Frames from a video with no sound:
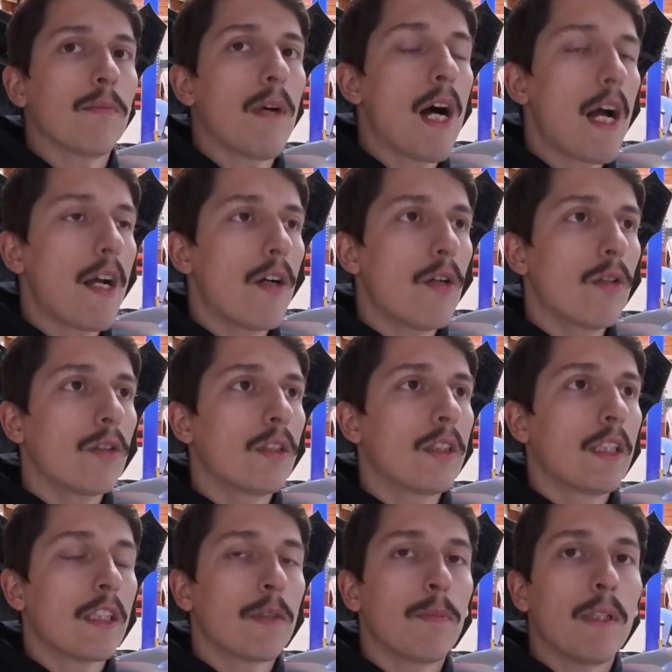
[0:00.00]
miles,
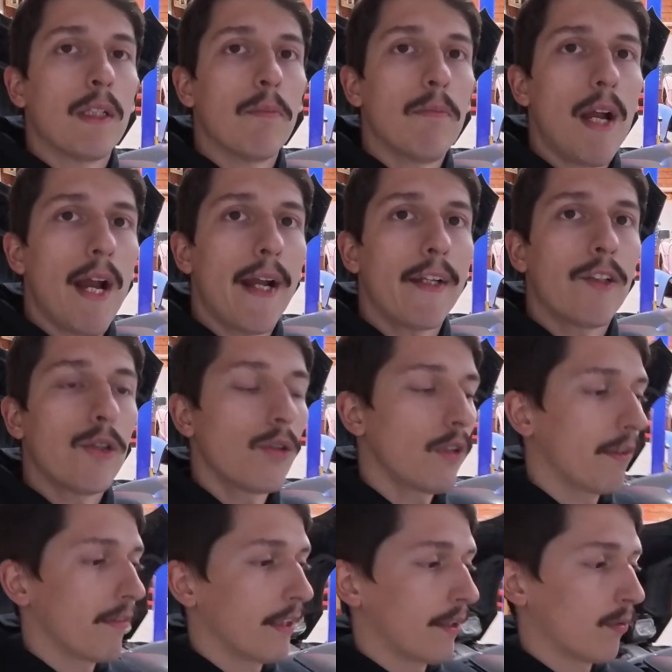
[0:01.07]
6-speed manual.
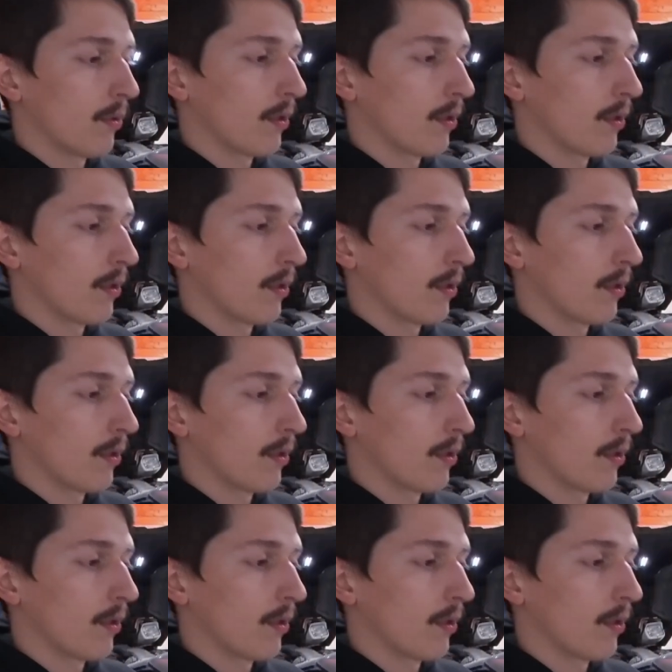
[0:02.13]
Everything